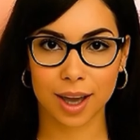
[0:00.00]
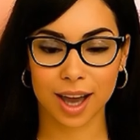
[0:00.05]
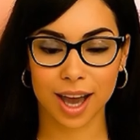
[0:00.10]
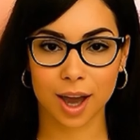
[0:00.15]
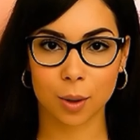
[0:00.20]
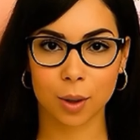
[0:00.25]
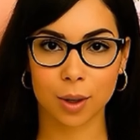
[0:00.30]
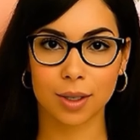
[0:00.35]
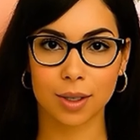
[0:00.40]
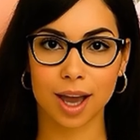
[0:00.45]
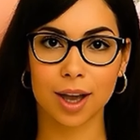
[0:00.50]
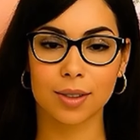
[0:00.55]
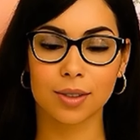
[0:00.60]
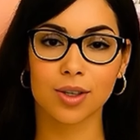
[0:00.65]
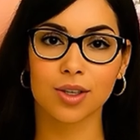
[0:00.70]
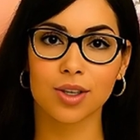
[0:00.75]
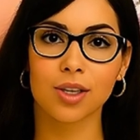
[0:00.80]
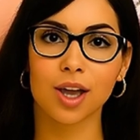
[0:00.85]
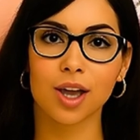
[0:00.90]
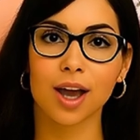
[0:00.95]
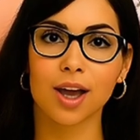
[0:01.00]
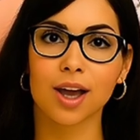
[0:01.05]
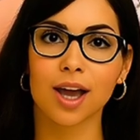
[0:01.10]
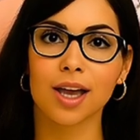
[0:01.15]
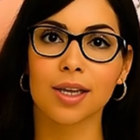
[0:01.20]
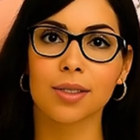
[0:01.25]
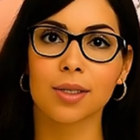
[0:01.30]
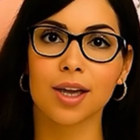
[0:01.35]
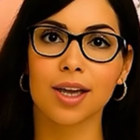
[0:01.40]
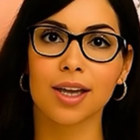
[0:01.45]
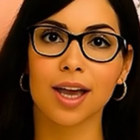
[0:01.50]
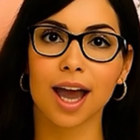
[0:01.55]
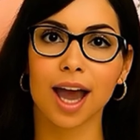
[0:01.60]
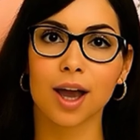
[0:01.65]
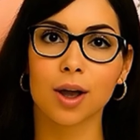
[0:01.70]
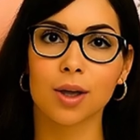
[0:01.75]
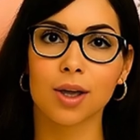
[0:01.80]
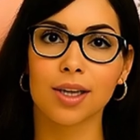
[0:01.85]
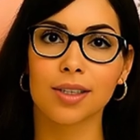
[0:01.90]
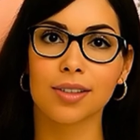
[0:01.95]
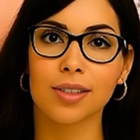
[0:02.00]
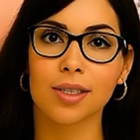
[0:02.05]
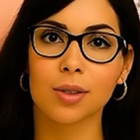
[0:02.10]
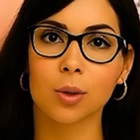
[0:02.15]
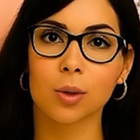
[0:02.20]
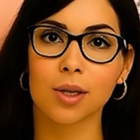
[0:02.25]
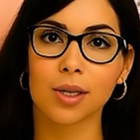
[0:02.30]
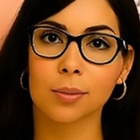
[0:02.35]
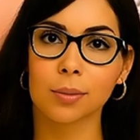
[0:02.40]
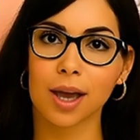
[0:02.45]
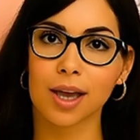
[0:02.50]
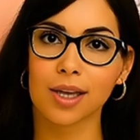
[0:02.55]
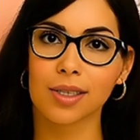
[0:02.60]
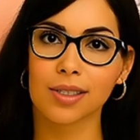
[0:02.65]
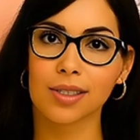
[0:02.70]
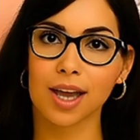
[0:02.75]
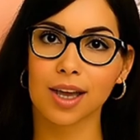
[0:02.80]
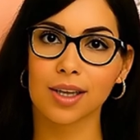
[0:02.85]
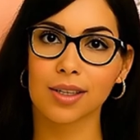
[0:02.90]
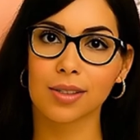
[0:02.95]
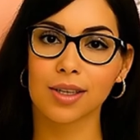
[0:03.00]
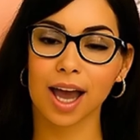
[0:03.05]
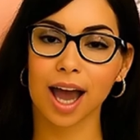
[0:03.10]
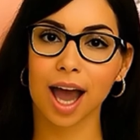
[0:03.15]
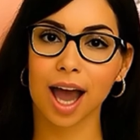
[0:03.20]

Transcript: He will never share in the inheritance with my son